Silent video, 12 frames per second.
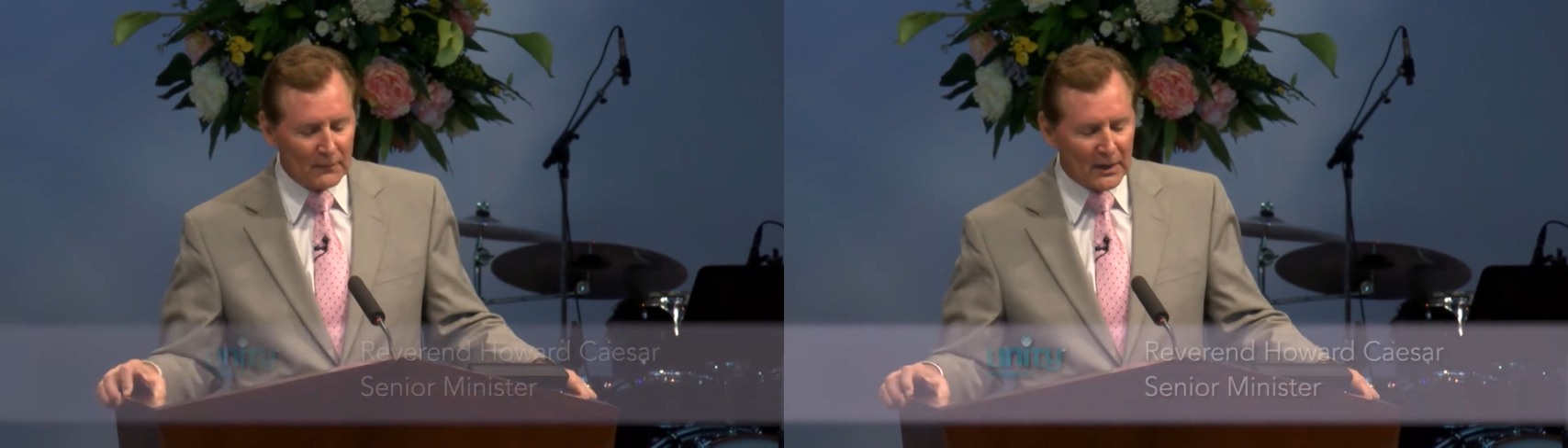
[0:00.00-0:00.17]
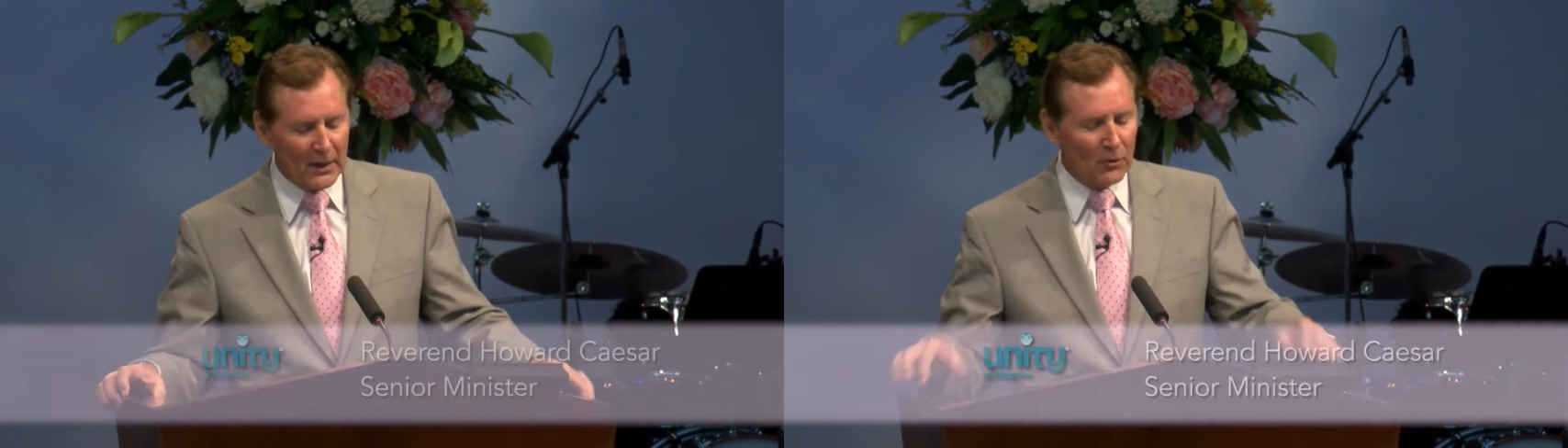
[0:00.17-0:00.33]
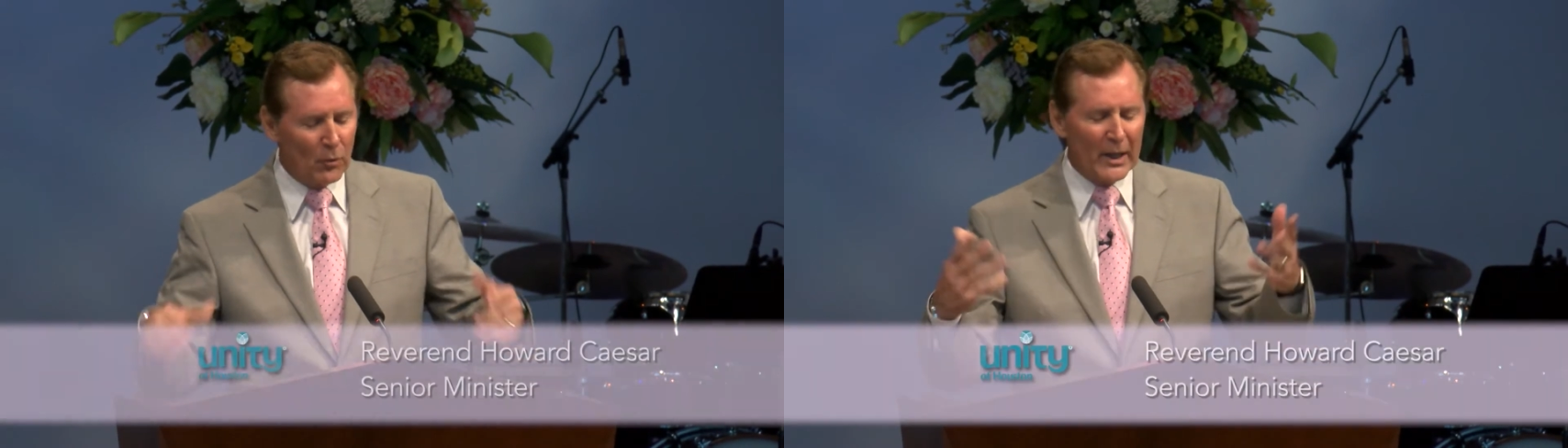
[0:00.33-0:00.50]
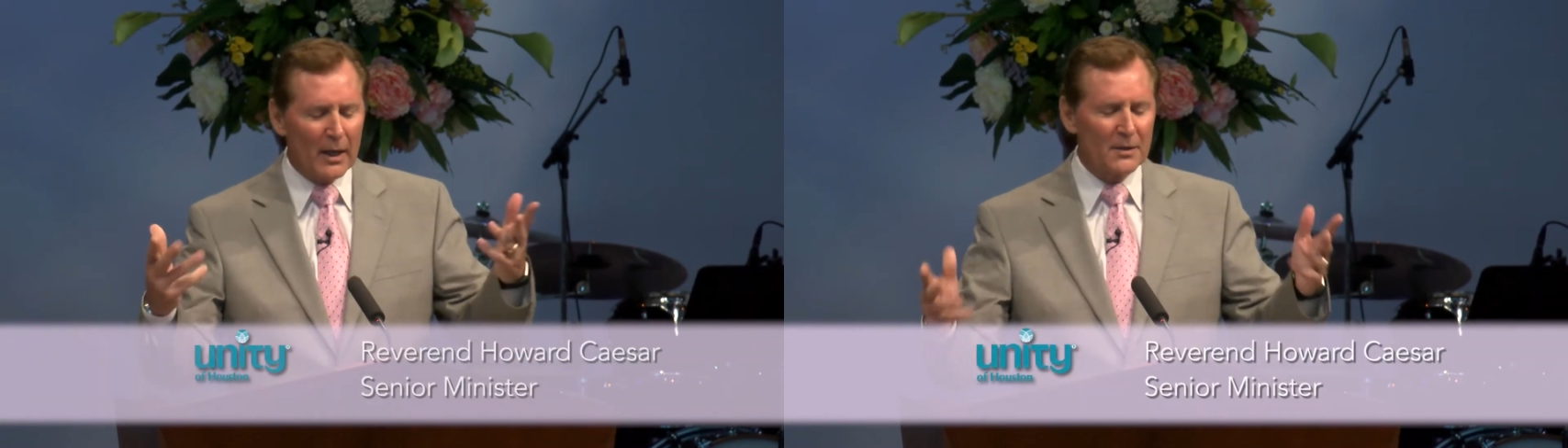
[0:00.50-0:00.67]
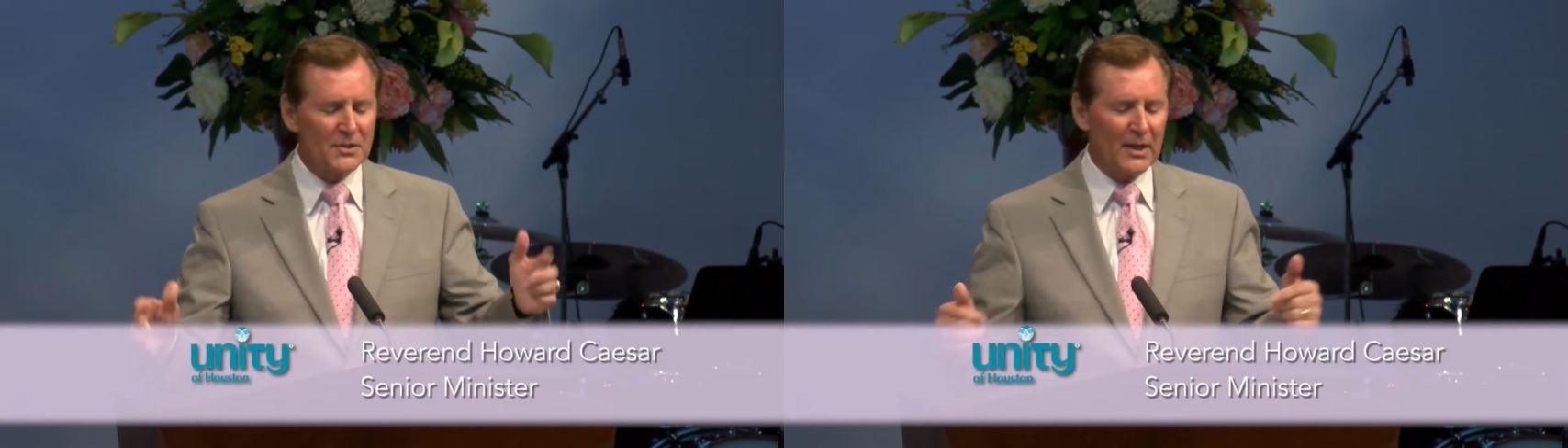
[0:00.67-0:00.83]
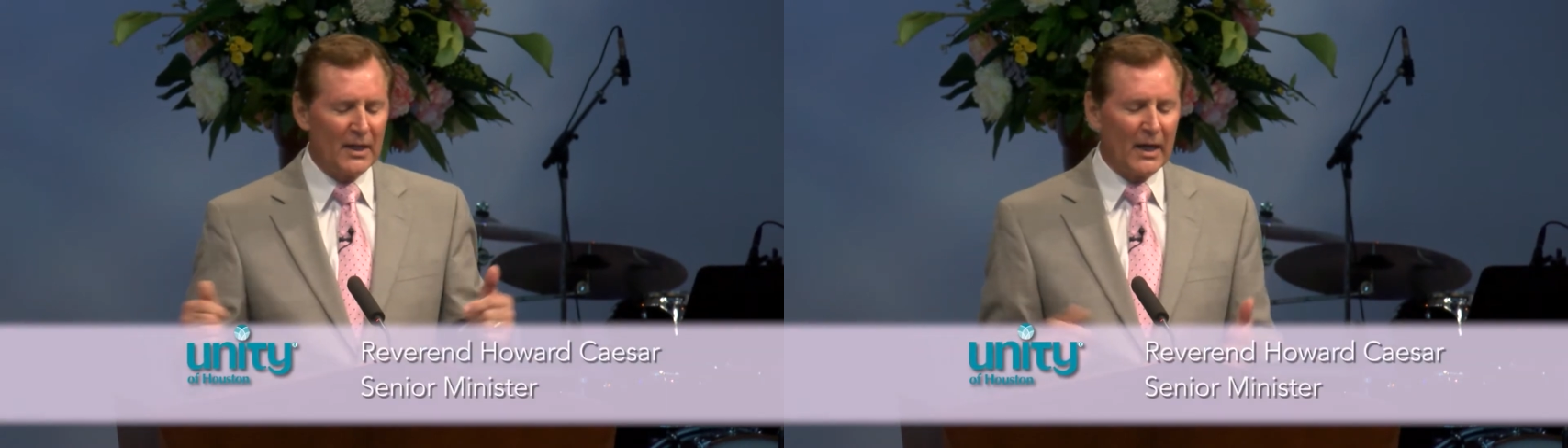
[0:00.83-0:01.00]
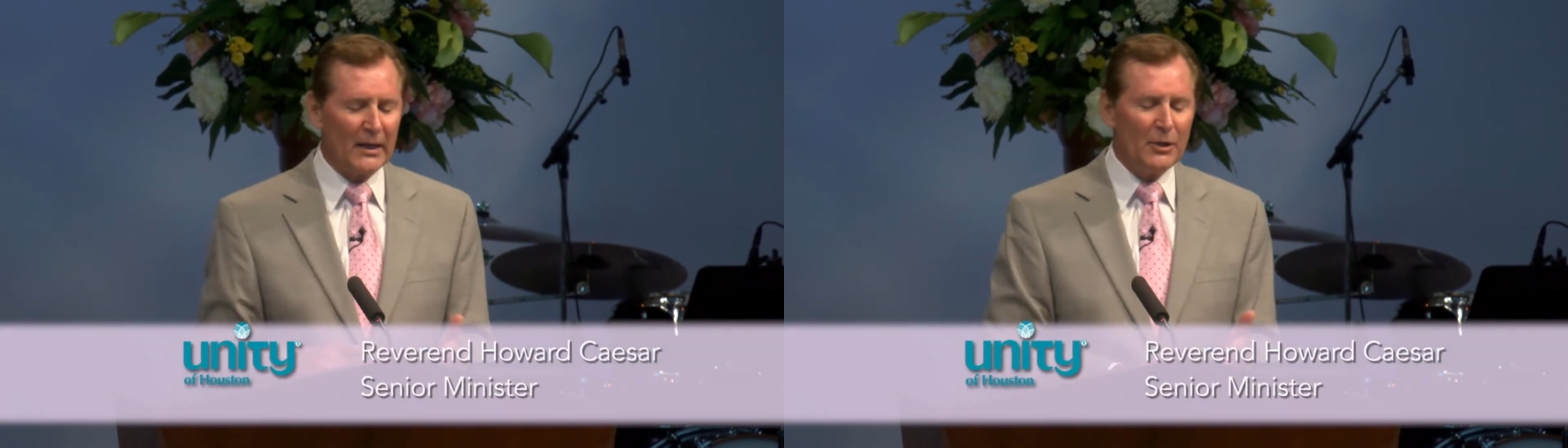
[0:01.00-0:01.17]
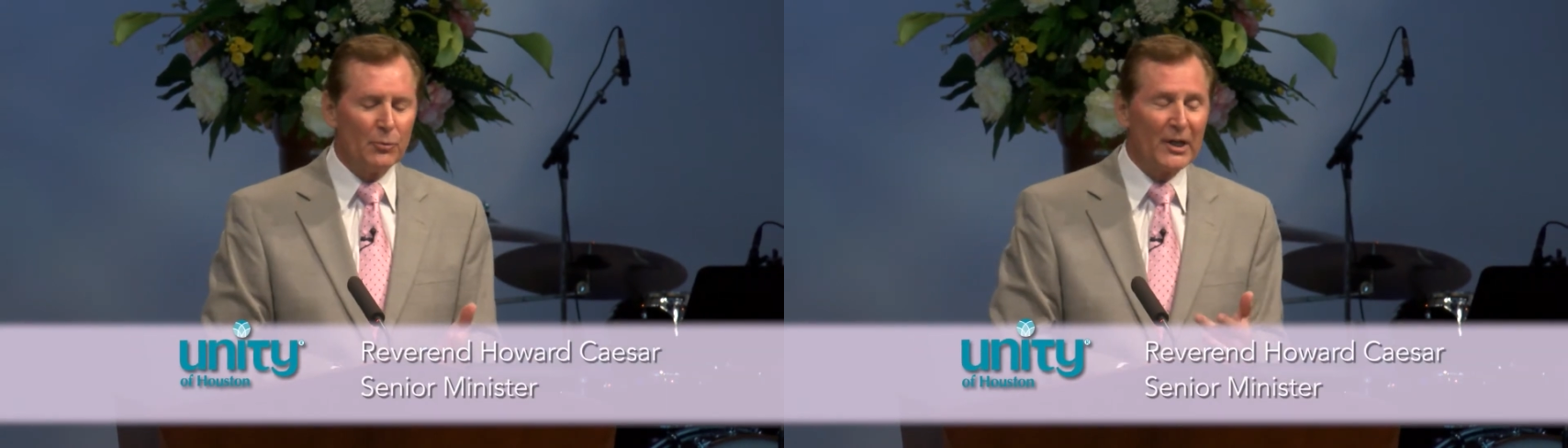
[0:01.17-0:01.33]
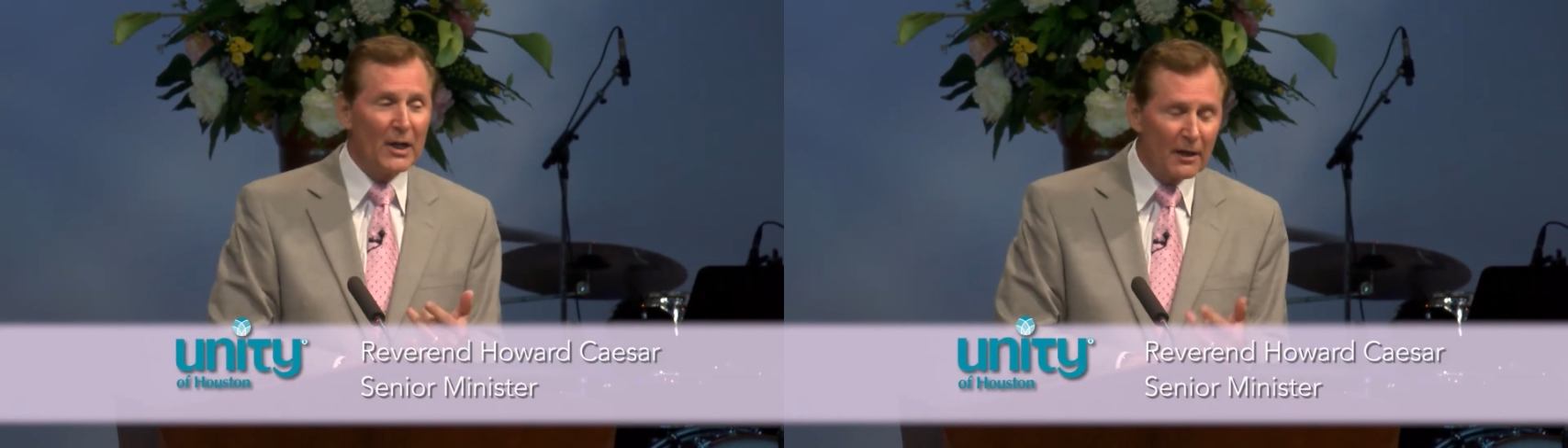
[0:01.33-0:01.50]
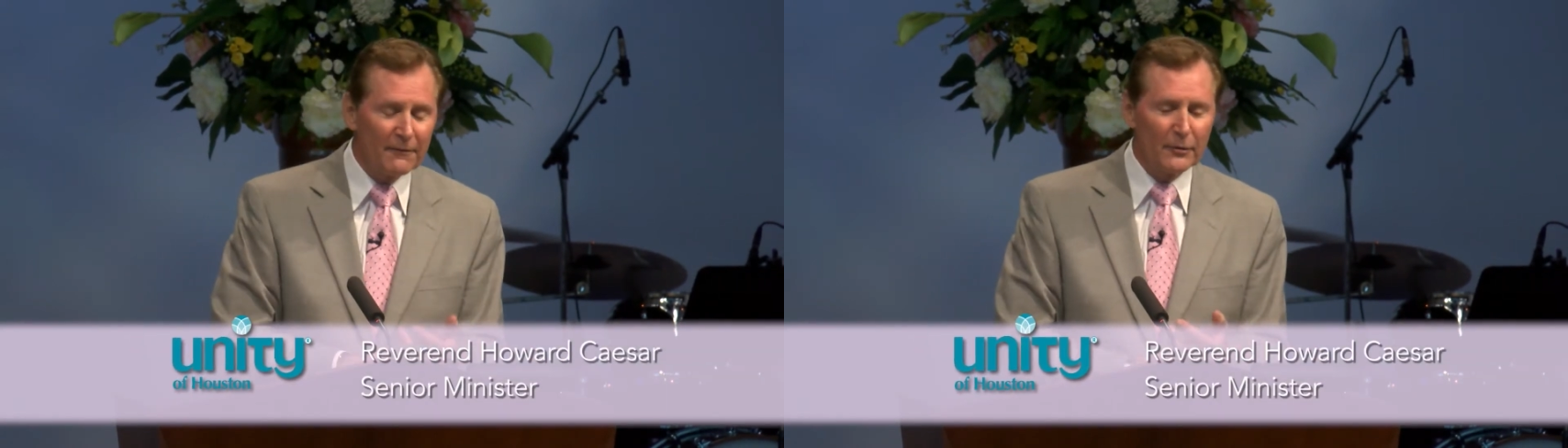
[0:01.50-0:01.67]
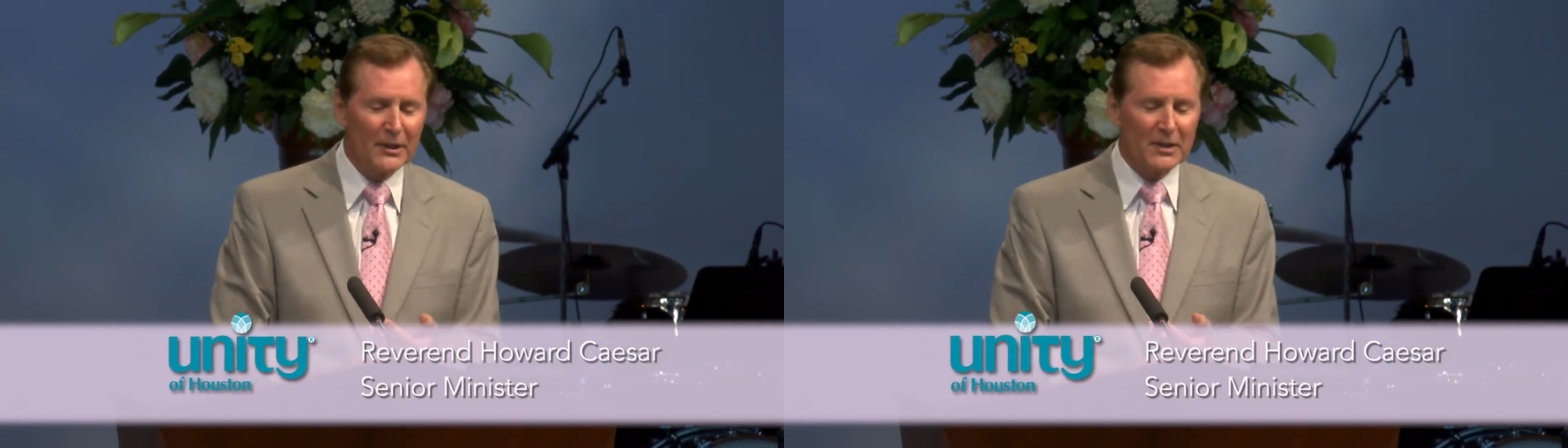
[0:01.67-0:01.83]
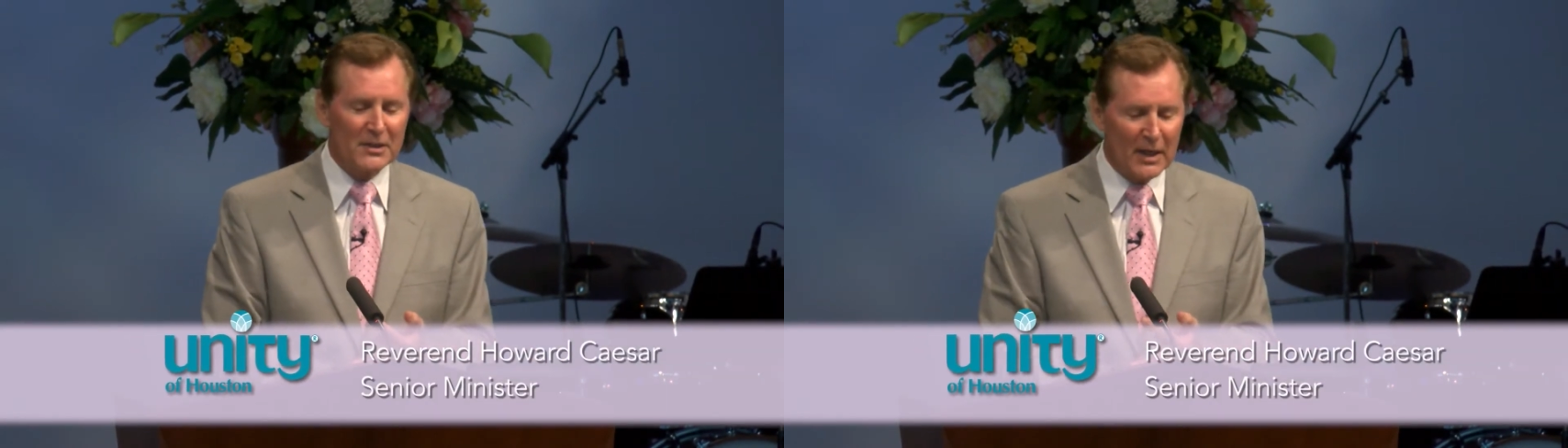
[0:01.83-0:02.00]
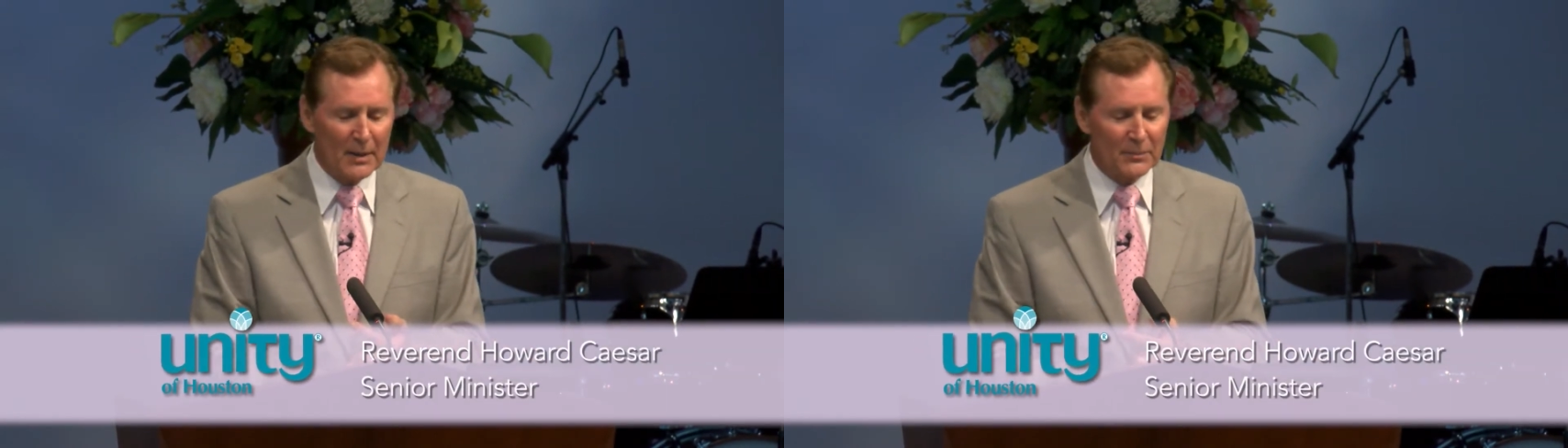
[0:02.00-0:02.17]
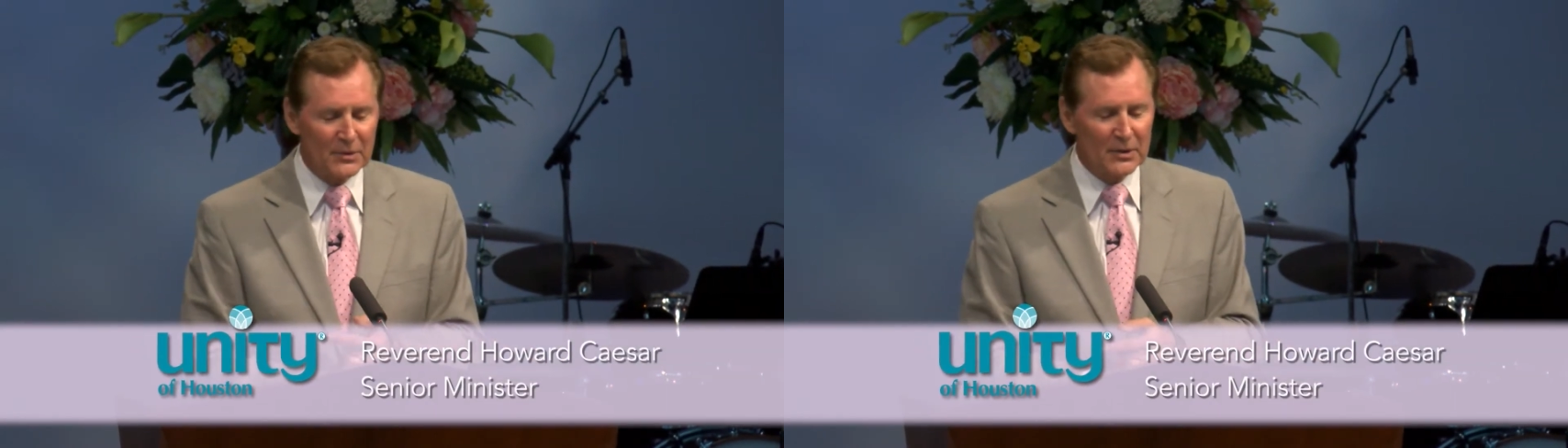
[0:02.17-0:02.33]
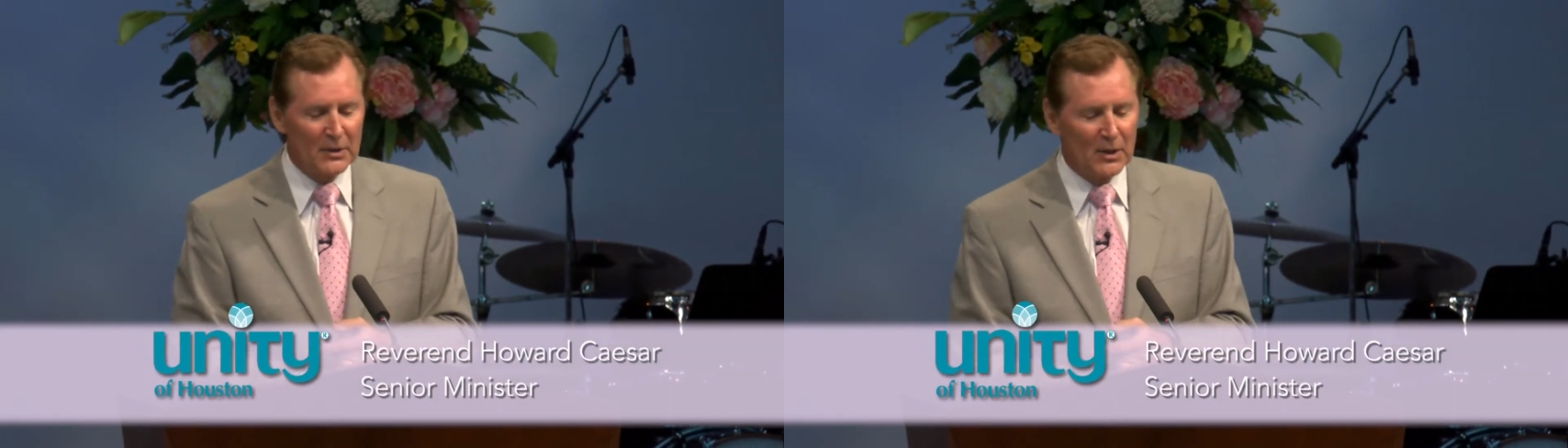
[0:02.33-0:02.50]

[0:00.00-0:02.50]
And went on to say any recovery attempt